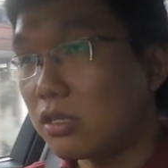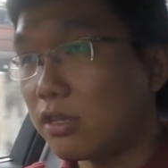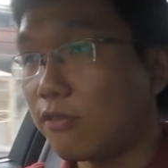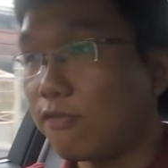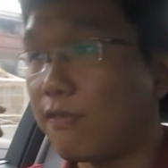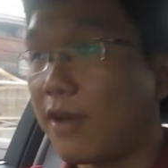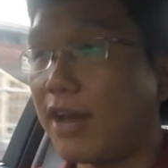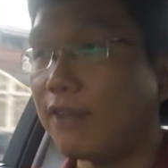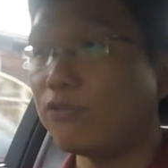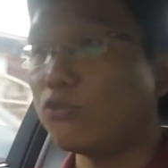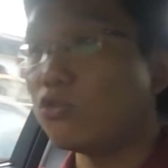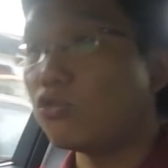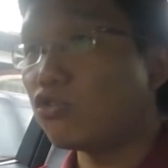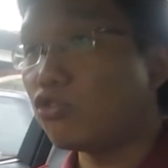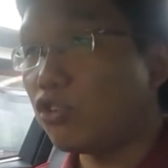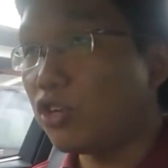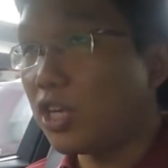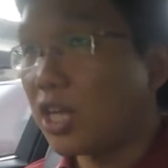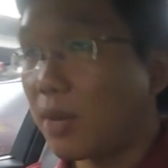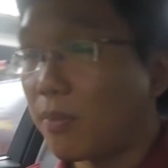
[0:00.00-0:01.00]
the
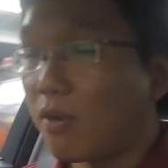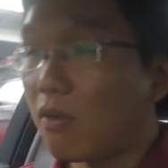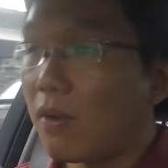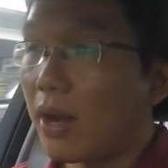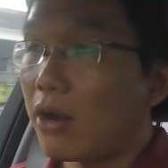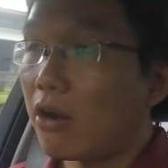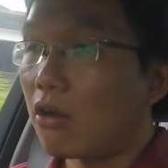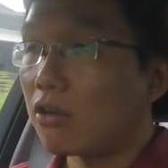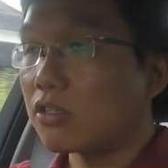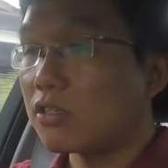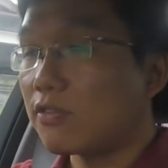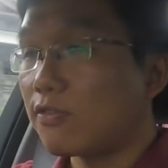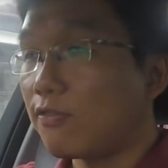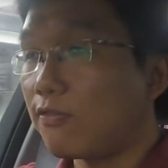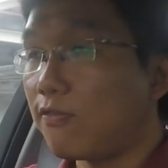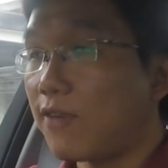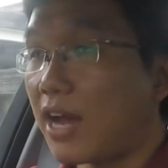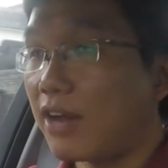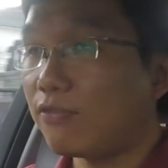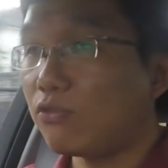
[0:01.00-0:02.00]
523 double one-offs, the
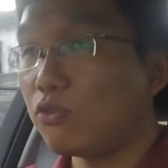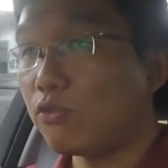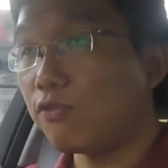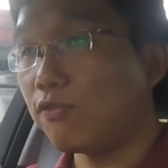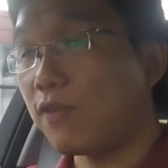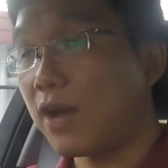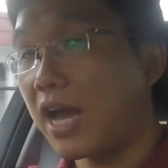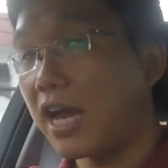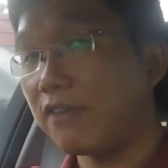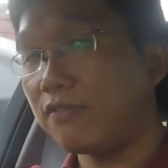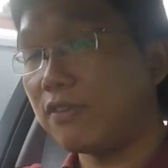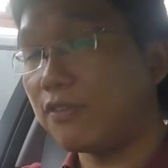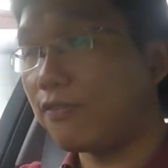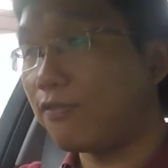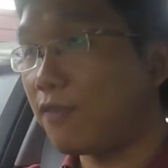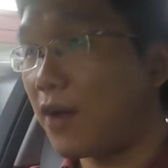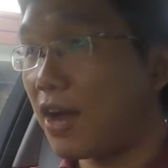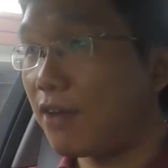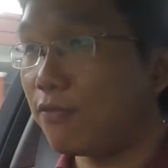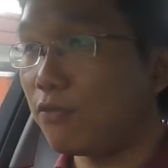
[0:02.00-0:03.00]
525, the
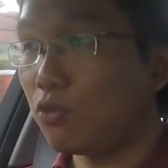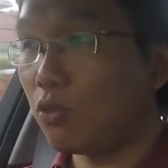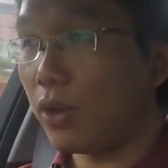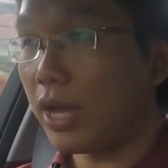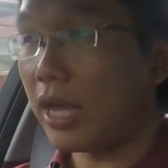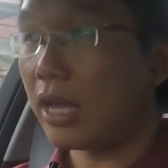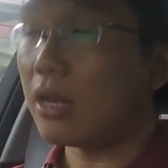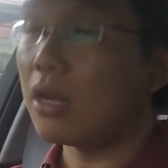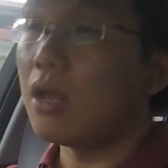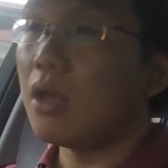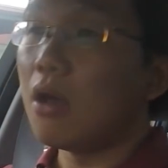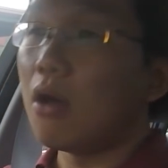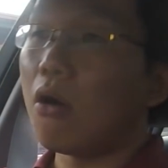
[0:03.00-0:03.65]
528,